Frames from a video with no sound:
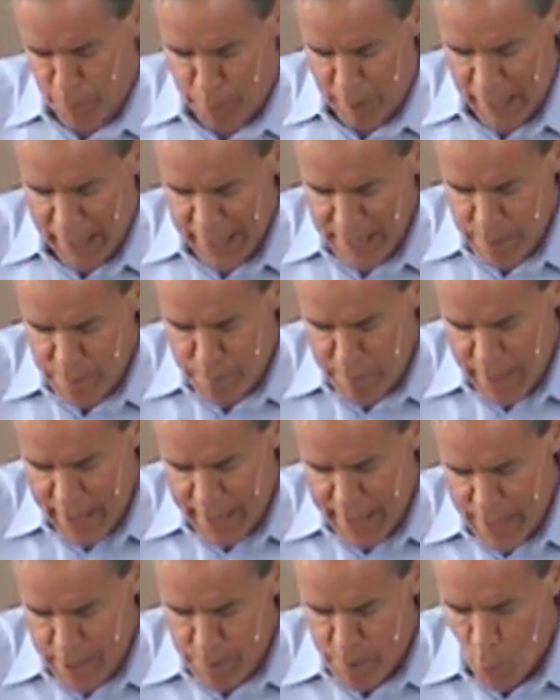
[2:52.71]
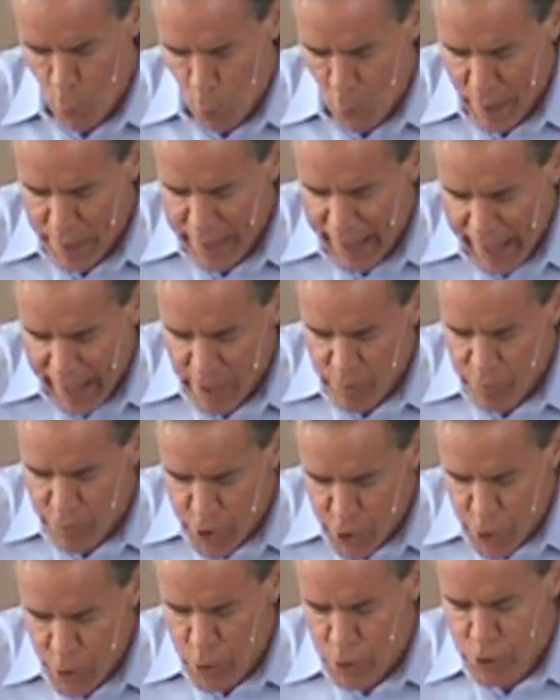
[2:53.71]
to the blind man. What
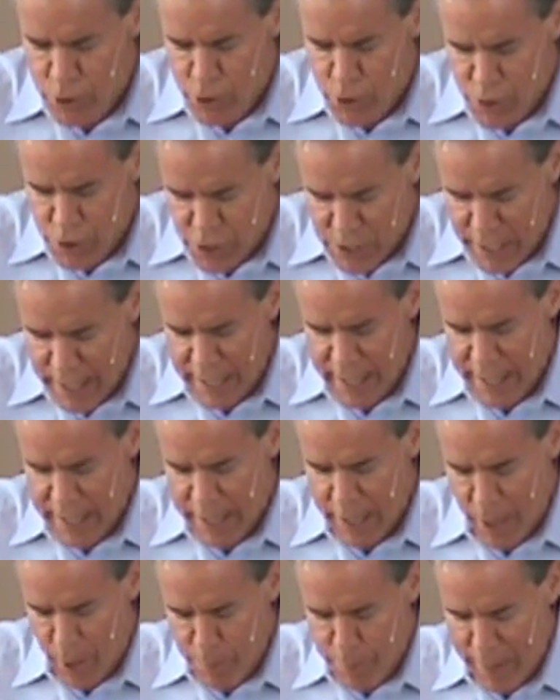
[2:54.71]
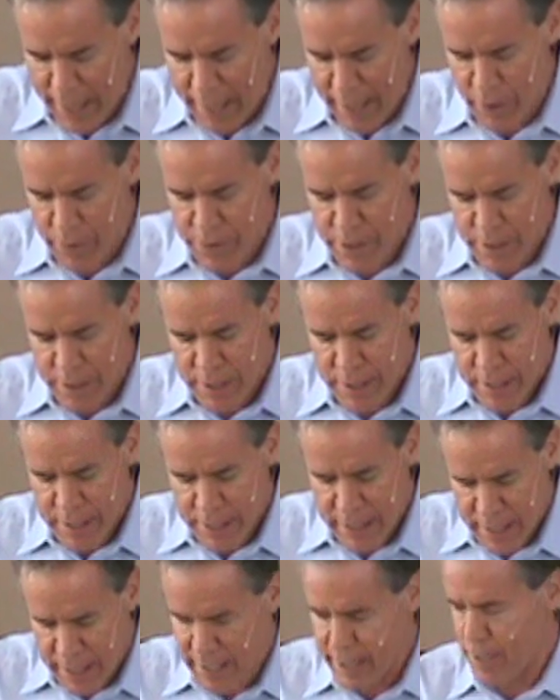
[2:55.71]
have you to say about
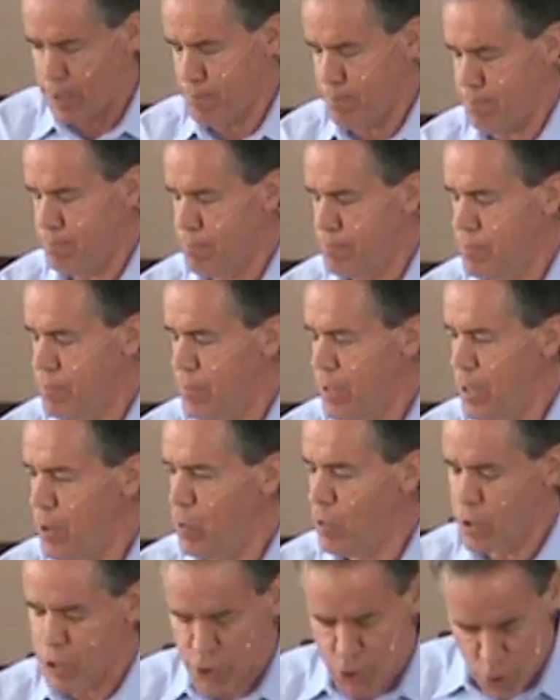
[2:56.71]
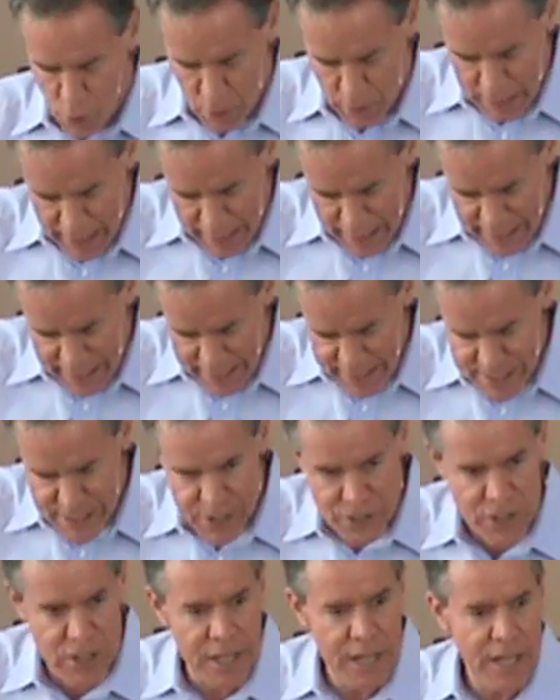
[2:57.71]
him? It was your
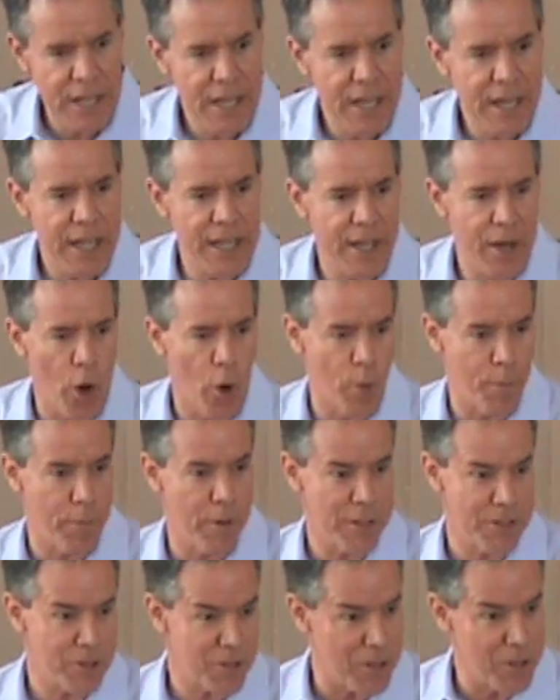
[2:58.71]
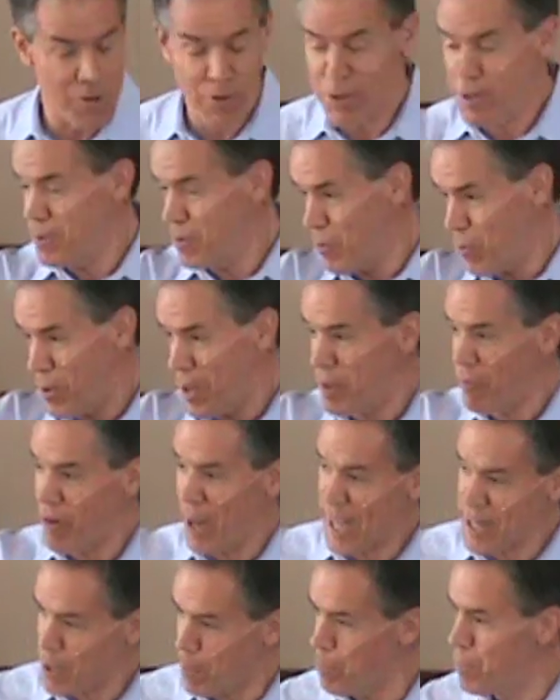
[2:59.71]
eyes he opened
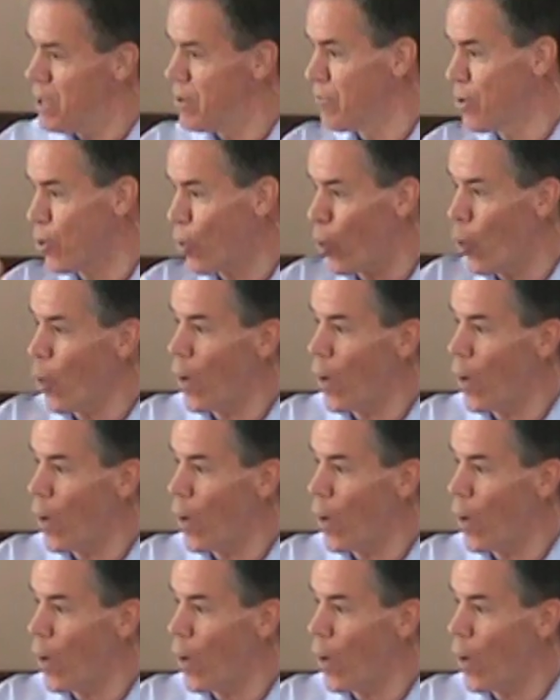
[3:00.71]
pivotal